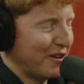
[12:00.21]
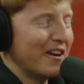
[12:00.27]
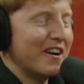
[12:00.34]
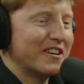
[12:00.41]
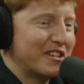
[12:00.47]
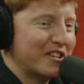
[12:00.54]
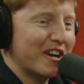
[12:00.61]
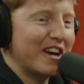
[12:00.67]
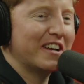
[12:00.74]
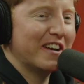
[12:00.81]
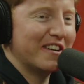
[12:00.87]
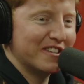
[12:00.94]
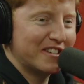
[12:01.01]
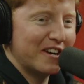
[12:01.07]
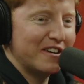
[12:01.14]
error. She tried to get
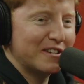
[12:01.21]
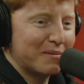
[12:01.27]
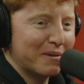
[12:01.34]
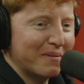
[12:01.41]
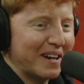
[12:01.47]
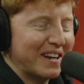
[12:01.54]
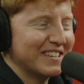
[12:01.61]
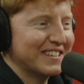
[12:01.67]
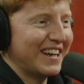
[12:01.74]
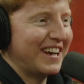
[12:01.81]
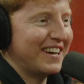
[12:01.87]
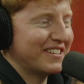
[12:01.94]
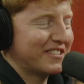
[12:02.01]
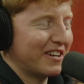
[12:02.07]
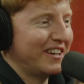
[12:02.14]
on Jerry Springer. My
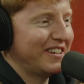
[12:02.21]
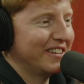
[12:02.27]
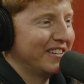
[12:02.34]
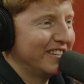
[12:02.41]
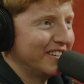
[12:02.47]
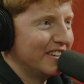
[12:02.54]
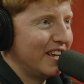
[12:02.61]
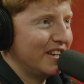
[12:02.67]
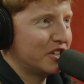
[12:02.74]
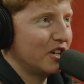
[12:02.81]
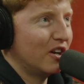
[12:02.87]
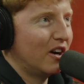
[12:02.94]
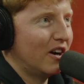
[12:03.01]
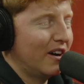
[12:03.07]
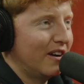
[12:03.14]
cousin tried to, and she
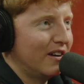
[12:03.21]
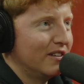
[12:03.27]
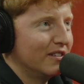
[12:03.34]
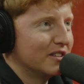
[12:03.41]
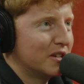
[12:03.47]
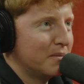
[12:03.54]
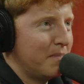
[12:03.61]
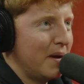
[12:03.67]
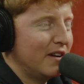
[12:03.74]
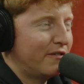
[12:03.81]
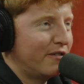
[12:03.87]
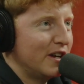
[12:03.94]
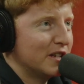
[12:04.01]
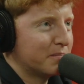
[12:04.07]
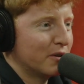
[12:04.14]
made a
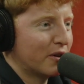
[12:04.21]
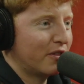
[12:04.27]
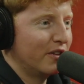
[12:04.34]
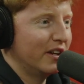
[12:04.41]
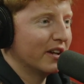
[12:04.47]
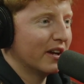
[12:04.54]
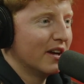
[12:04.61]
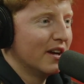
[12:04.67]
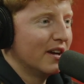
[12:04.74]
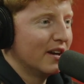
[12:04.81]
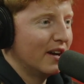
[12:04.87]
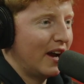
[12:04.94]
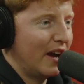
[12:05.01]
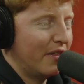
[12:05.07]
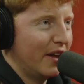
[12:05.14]
Facebook thing,
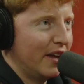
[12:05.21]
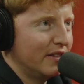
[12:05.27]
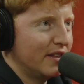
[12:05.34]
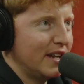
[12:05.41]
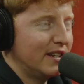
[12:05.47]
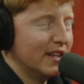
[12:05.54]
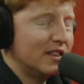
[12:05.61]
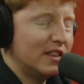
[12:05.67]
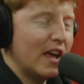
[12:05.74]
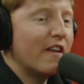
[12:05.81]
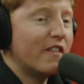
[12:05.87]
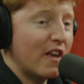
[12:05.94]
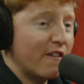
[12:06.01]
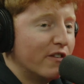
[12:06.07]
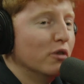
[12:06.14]
and then
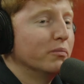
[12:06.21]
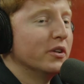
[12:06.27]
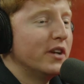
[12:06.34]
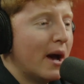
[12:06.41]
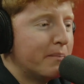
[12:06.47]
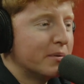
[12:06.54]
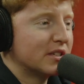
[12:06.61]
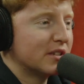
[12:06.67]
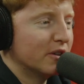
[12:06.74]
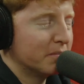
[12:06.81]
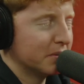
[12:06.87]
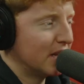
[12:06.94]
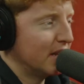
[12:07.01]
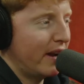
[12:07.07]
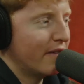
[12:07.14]
they filmed an episode,
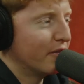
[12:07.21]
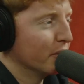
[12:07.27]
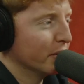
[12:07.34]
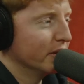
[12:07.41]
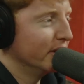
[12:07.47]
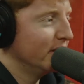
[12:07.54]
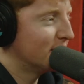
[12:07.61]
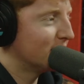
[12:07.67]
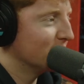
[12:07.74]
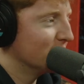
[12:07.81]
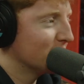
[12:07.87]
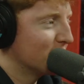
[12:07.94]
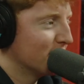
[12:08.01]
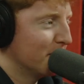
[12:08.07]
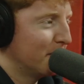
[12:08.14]
but then they never released
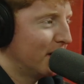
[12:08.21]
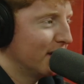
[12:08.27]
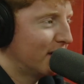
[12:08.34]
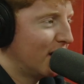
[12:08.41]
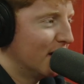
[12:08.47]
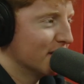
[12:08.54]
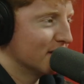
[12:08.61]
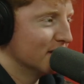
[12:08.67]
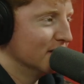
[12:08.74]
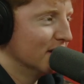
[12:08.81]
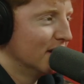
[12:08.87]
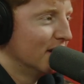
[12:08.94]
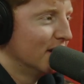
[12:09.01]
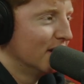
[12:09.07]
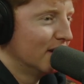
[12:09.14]
it. So then my
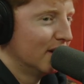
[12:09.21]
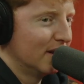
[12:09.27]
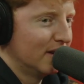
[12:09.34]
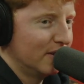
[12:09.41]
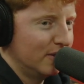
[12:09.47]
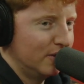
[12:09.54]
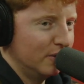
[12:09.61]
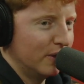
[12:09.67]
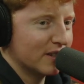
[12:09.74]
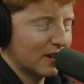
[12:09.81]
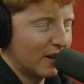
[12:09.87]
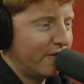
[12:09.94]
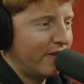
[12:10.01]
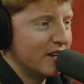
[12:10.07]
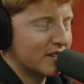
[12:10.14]
cousin, who has
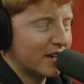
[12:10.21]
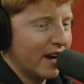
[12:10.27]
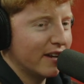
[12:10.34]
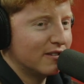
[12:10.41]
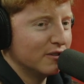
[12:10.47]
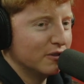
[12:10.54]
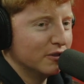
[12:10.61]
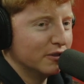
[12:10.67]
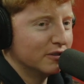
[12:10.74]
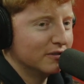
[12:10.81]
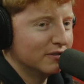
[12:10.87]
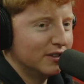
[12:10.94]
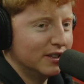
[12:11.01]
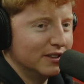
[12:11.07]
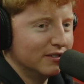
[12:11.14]
like a face tattoo
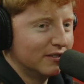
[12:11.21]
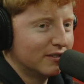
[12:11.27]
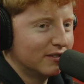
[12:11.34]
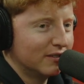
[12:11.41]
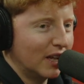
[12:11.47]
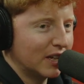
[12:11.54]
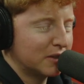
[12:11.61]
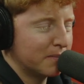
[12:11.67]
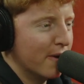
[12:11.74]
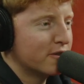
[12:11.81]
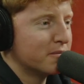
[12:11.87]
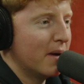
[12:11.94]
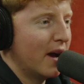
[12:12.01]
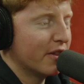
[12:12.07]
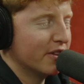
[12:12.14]
and like
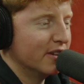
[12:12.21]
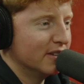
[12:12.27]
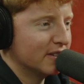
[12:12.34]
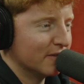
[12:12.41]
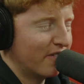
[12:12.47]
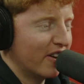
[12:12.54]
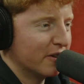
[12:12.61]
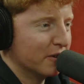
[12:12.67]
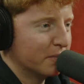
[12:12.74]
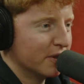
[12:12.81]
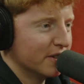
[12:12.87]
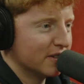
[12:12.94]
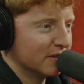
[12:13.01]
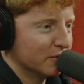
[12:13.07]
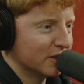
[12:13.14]
smokes meth and is in federal
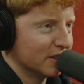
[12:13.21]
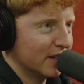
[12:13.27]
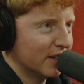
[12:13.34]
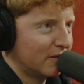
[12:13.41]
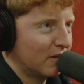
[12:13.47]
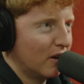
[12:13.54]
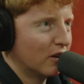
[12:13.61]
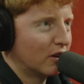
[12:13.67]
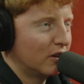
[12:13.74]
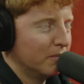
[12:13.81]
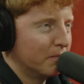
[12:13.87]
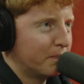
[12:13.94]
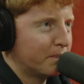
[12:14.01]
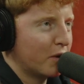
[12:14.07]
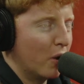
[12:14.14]
prison, was like
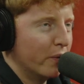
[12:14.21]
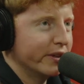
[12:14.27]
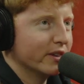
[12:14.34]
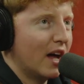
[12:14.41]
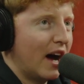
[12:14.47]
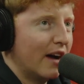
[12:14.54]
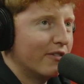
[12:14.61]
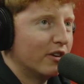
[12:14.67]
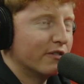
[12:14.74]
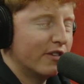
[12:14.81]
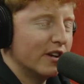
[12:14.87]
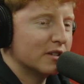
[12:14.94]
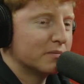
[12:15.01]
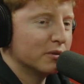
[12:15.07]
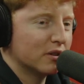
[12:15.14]
going live on
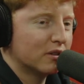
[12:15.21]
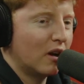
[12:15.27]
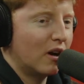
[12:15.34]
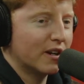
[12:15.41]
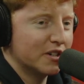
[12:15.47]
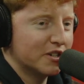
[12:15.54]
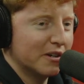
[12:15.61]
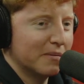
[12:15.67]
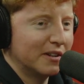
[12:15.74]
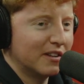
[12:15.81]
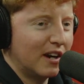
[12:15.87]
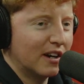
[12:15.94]
Facebook talking shit about